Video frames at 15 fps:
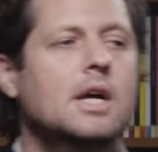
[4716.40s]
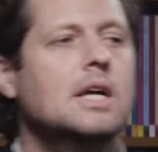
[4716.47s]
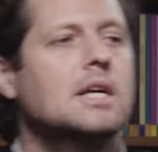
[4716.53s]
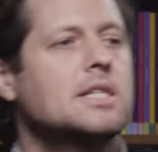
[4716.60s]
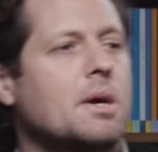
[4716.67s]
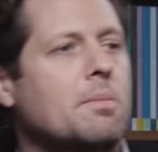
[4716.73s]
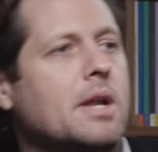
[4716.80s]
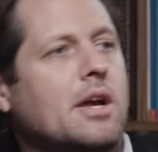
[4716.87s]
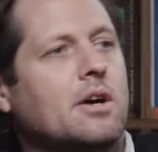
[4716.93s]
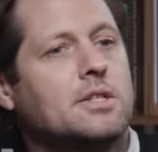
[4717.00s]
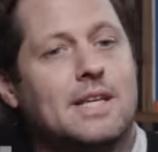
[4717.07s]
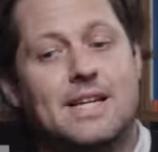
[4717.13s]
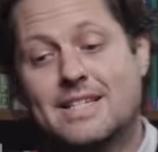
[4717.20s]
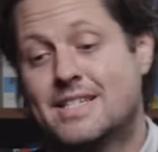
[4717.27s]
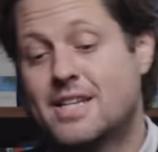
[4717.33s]
somebody else
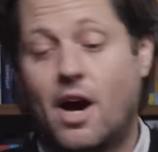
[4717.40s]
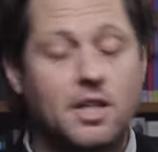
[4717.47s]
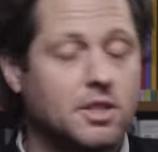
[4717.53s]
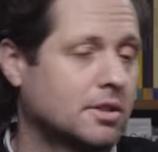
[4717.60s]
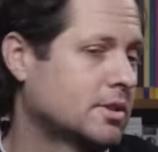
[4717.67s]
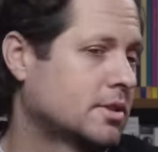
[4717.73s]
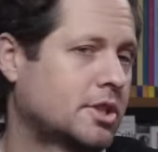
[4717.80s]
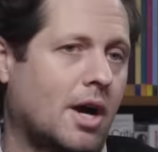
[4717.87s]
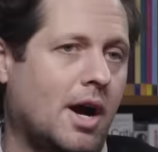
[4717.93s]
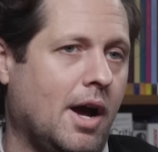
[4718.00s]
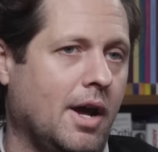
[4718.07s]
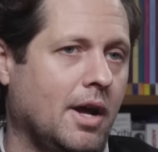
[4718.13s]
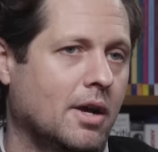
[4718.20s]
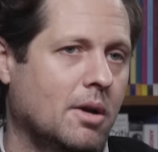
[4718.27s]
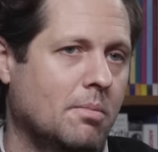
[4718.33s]
that is not
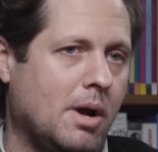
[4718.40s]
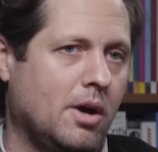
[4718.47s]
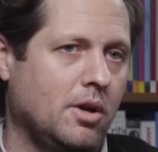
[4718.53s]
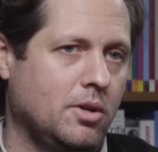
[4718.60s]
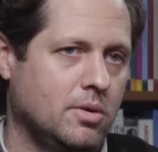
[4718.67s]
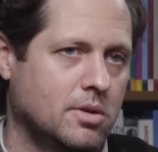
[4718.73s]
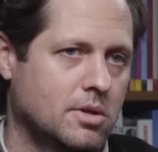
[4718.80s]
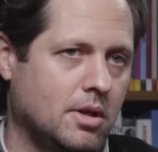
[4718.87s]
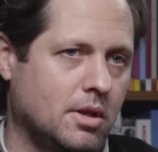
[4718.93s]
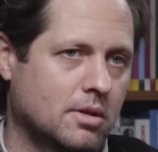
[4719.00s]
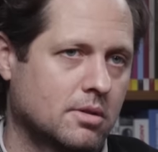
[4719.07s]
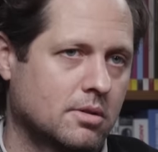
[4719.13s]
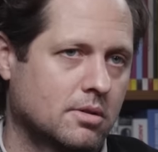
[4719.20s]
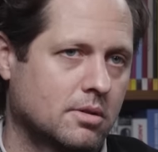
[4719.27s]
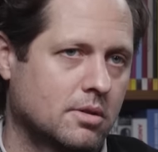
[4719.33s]
shy about
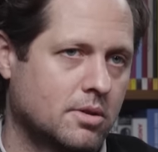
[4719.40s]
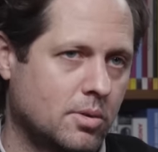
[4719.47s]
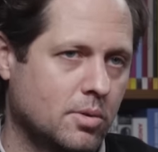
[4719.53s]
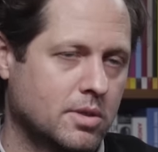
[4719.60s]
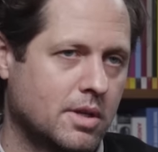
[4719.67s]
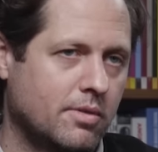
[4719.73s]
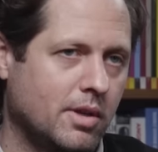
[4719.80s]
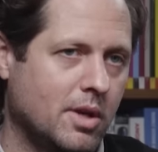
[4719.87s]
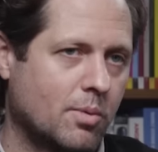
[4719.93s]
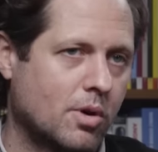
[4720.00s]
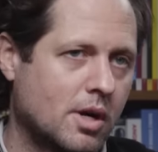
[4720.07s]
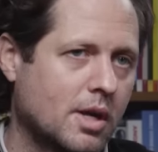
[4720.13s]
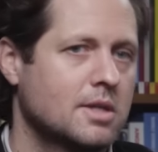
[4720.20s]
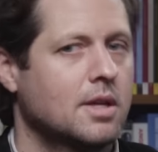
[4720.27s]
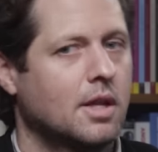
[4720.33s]
using the tools that really
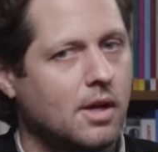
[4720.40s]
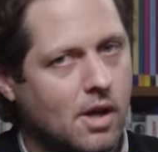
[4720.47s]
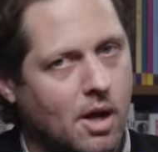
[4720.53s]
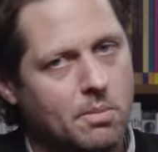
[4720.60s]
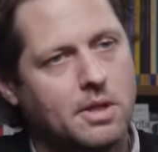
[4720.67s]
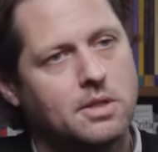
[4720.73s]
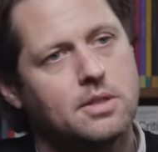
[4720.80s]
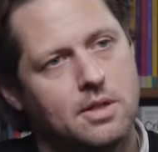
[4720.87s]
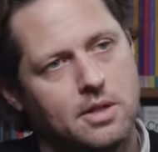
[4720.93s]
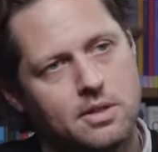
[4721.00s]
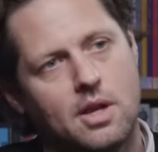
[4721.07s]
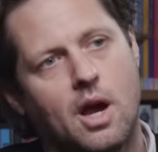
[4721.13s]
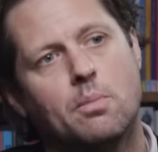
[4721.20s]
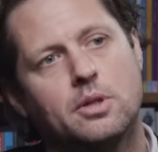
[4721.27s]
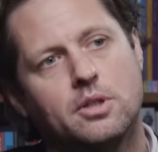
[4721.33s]
work is gonna come in, seize
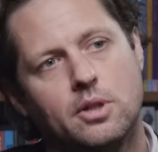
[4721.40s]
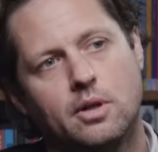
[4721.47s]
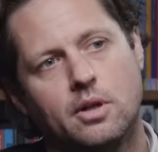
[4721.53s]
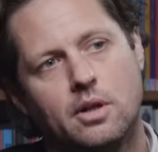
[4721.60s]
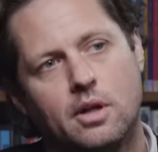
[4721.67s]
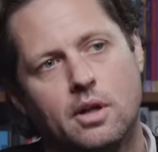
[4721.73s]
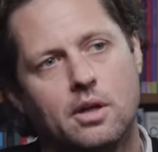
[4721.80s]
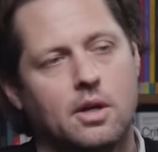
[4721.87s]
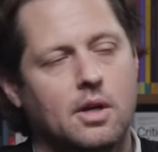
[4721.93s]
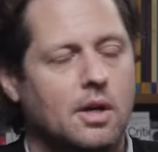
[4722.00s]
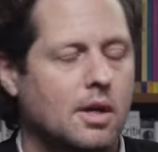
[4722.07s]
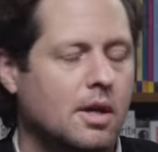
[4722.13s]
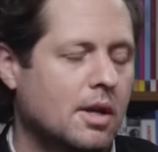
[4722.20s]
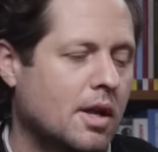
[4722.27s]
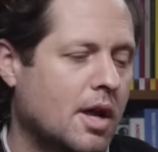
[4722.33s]
the opportunity,
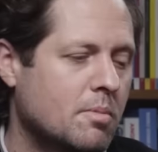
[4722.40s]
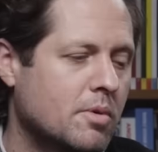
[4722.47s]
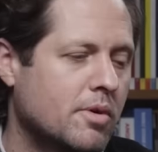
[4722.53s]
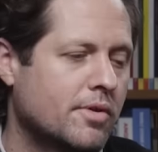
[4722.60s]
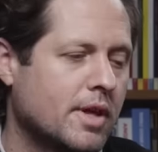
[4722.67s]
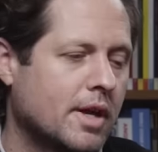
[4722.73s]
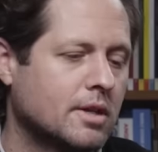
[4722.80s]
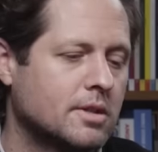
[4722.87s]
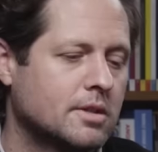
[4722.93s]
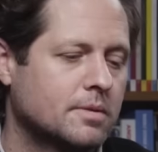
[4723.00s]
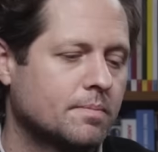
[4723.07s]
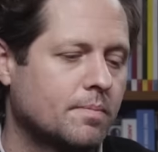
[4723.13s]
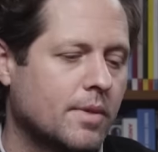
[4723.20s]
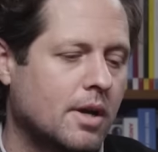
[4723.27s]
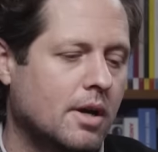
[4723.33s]
and move things
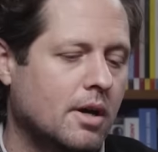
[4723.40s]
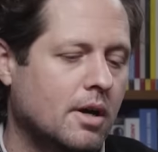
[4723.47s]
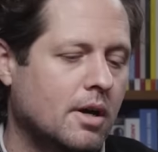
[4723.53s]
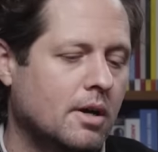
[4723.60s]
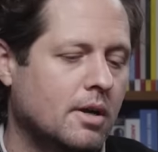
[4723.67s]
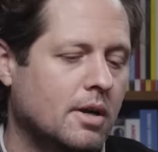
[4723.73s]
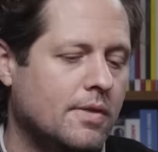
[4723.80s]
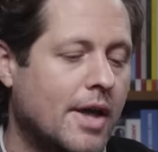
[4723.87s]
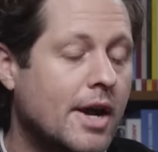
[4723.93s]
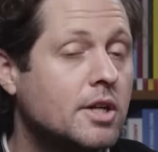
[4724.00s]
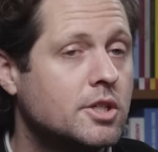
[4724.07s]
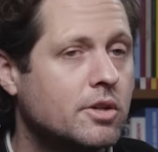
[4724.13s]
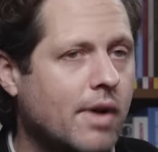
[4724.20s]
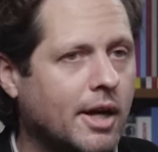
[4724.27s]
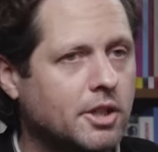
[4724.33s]
uh, in their
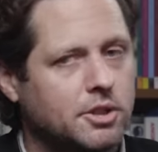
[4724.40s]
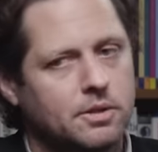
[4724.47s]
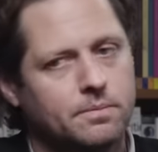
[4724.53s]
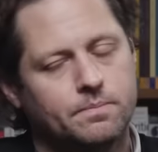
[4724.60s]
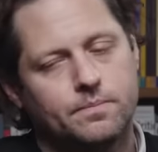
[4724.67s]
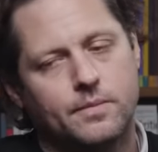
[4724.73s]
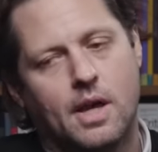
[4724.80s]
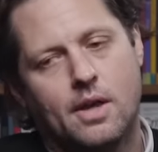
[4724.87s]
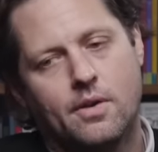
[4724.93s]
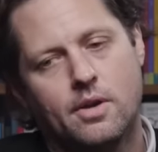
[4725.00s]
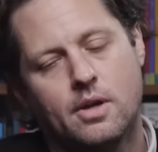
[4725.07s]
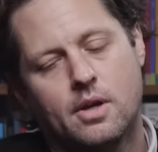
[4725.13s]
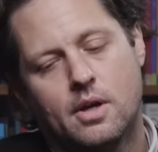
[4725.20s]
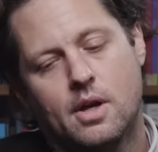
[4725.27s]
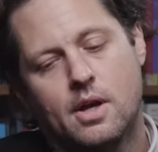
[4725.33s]
direction.
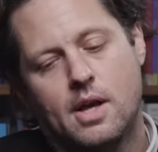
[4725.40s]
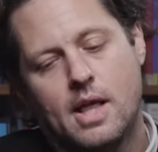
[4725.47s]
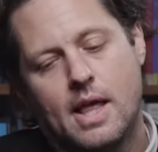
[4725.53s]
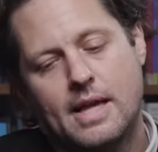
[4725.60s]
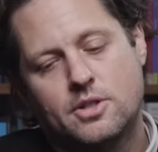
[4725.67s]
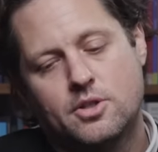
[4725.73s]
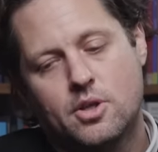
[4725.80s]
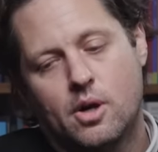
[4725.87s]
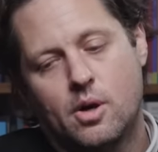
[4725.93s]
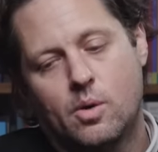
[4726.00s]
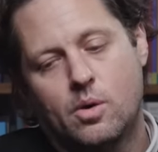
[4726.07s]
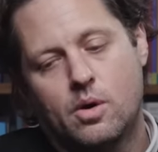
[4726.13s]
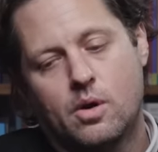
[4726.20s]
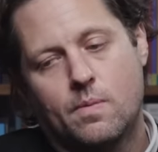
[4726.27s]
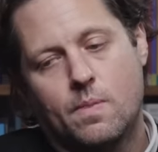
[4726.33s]
And, and
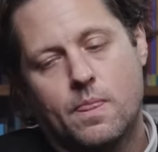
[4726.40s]
so